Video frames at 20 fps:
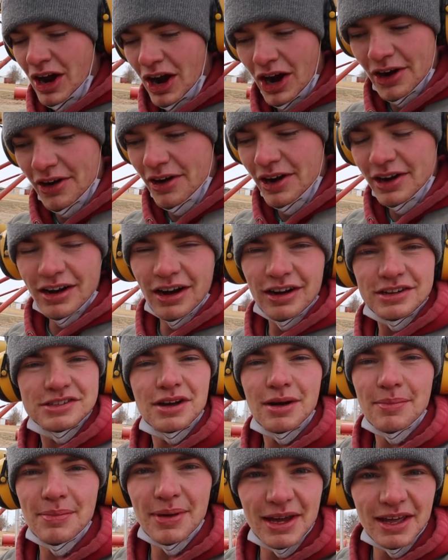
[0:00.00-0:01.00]
Our grain
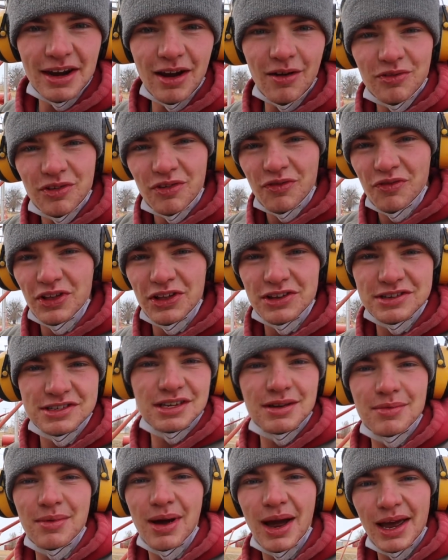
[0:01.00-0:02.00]
carts aren't big enough to fill a
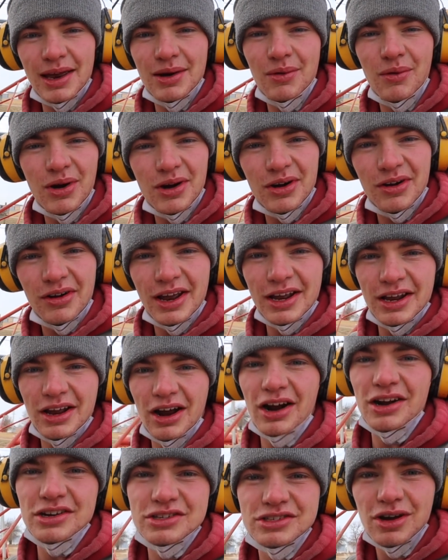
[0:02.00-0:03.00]
semi in one grain
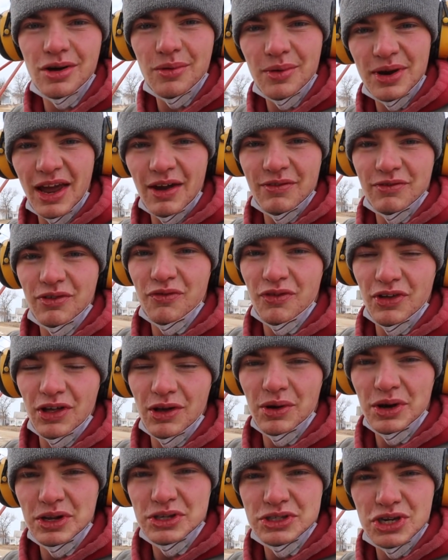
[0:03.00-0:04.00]
cart, so we have to
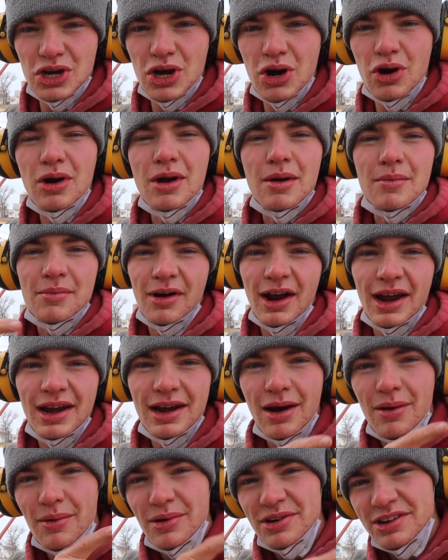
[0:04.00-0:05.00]
fill two, but right
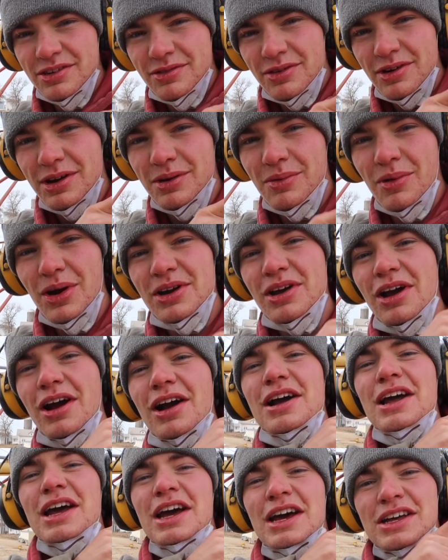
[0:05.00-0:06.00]
now we're just running one
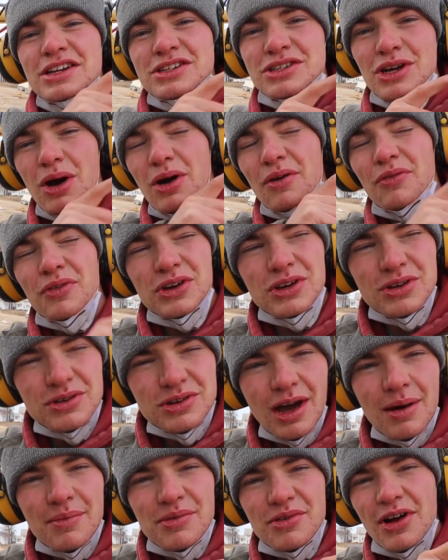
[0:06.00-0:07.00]
cart. So if we do
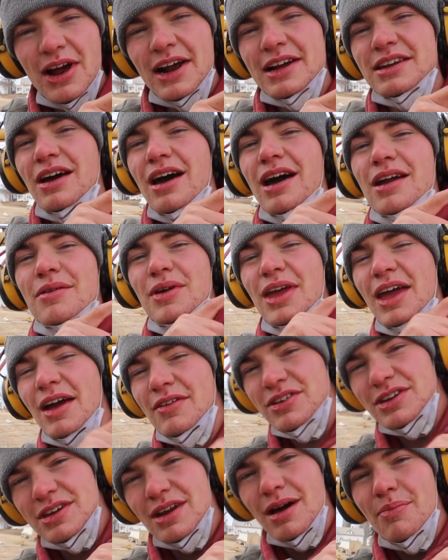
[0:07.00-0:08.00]
dump direct on, we
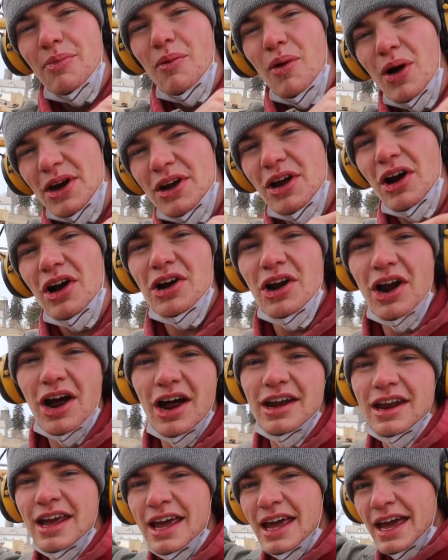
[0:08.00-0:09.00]
have to dump one cart
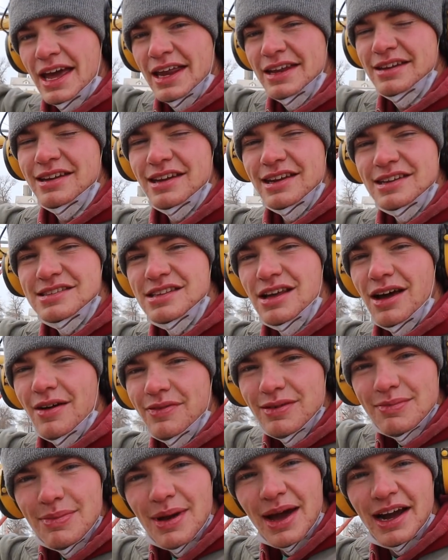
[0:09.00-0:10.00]
on, and then they still
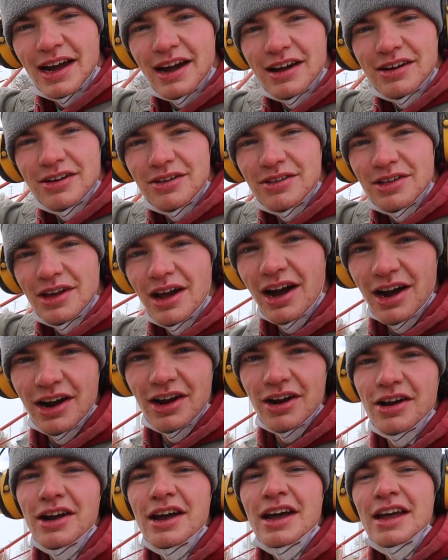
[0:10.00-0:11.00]
have to back under the
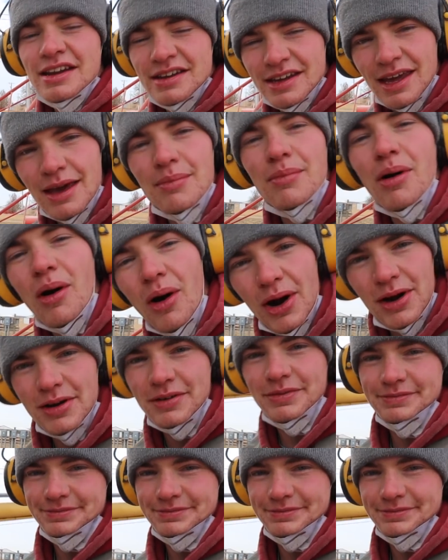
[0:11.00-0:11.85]
auger to get more.